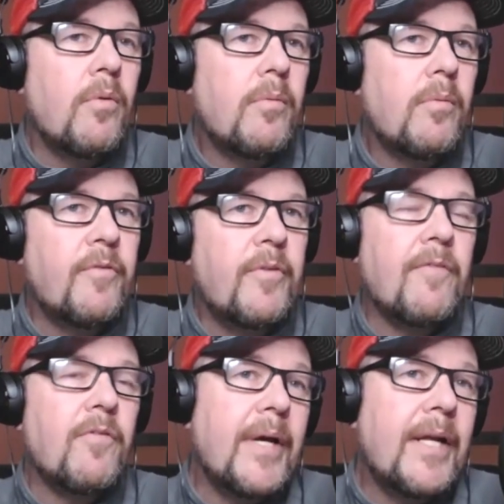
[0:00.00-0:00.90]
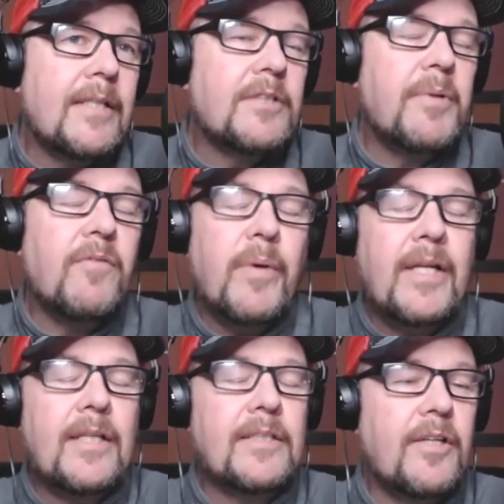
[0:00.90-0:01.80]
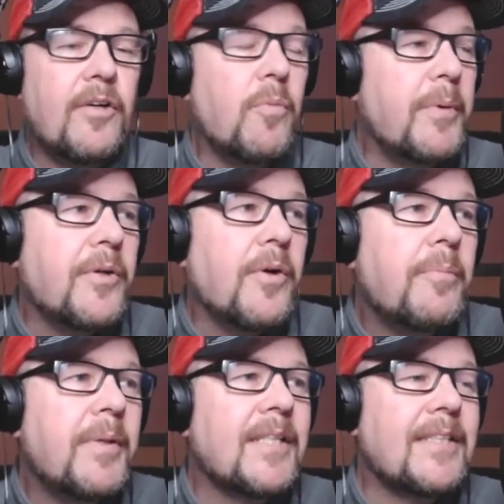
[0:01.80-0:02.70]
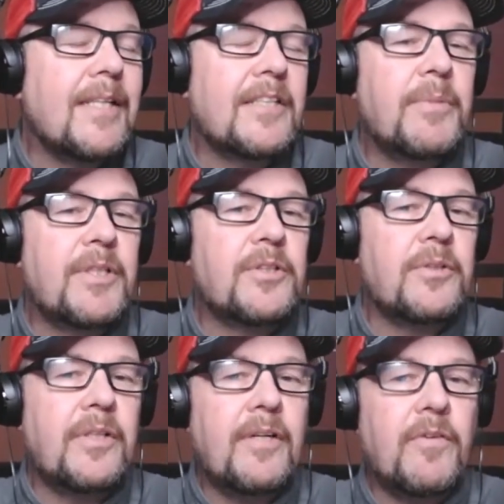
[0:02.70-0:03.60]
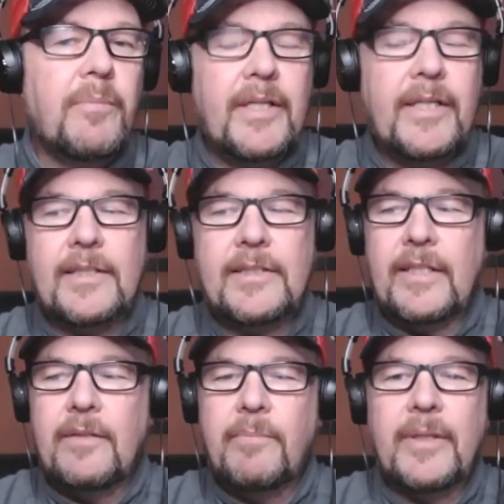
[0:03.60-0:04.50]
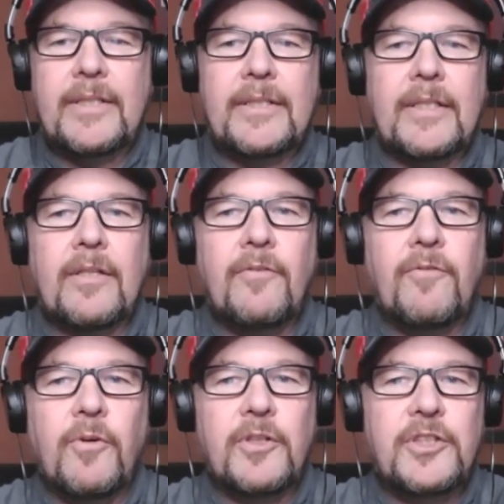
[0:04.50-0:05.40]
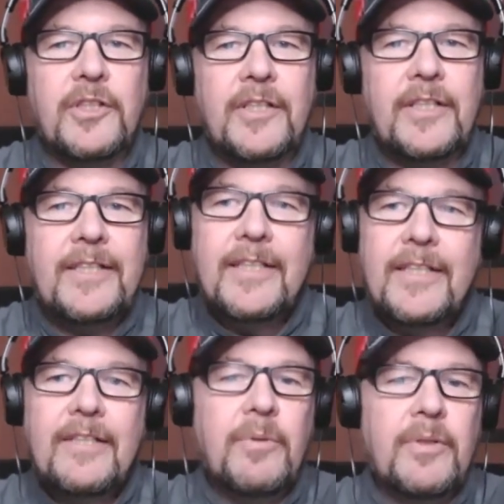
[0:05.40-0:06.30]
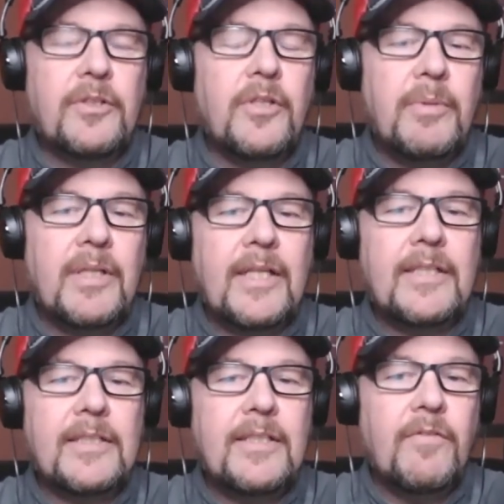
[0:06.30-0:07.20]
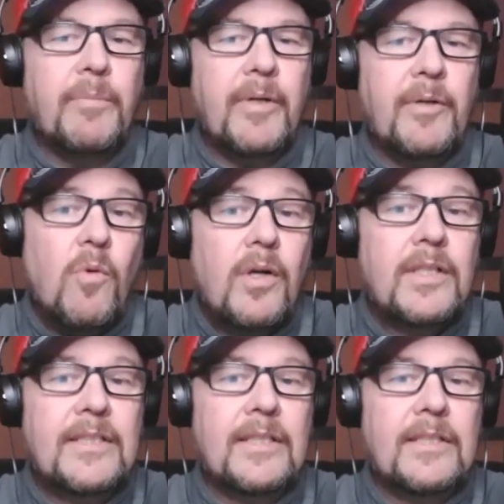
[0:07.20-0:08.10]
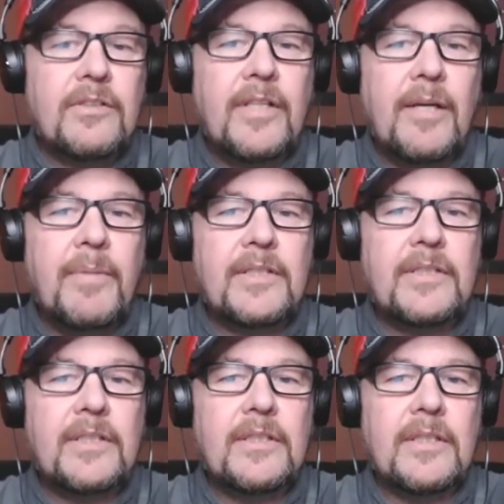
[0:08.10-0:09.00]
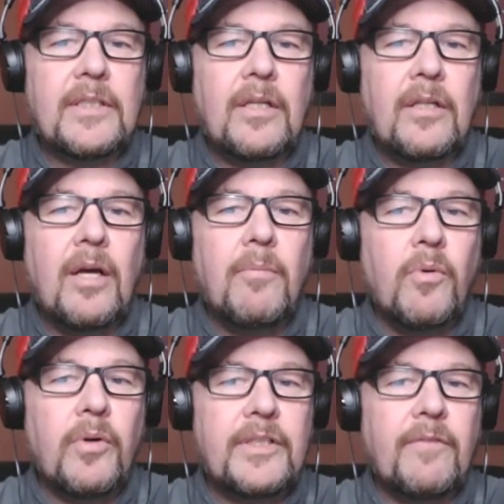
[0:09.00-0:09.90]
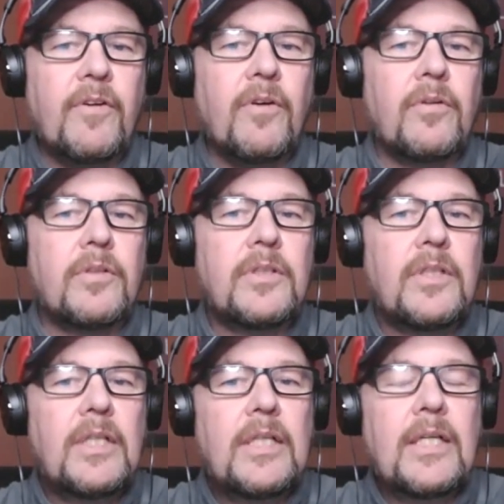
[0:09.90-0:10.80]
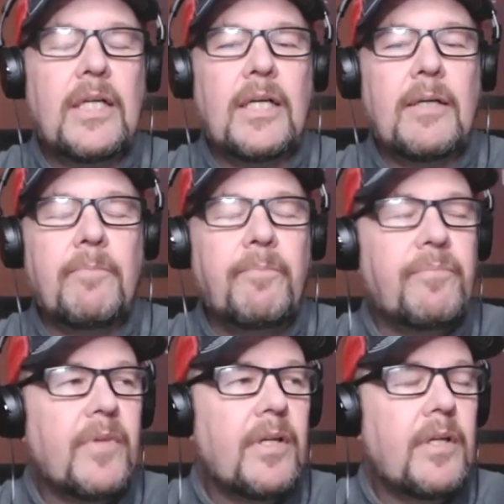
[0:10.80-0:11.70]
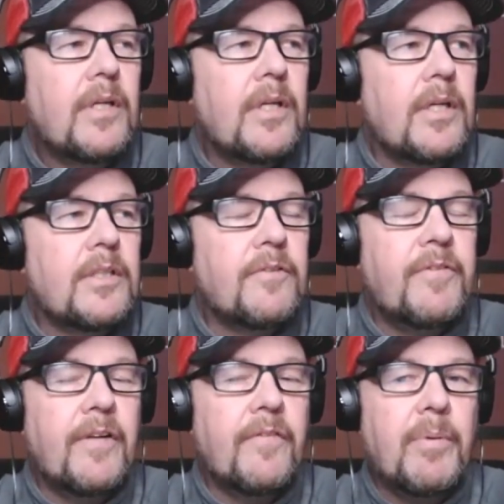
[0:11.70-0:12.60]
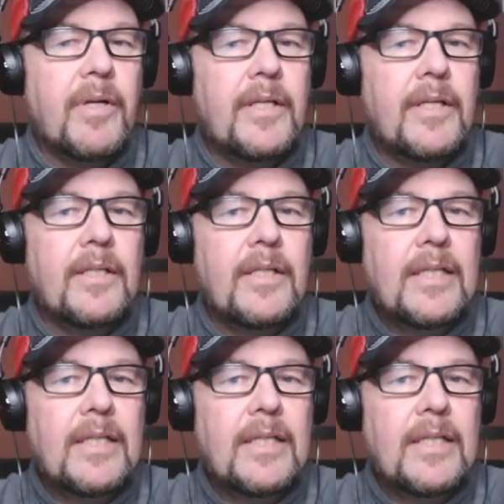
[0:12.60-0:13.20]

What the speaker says: If we have a waiting list, we have a waiting list. I hope we don't, because I'd like to make sure that everybody gets in. But unfortunately, with a tournament like this, everybody wants in, so that makes it a lot more difficult to fit everybody in.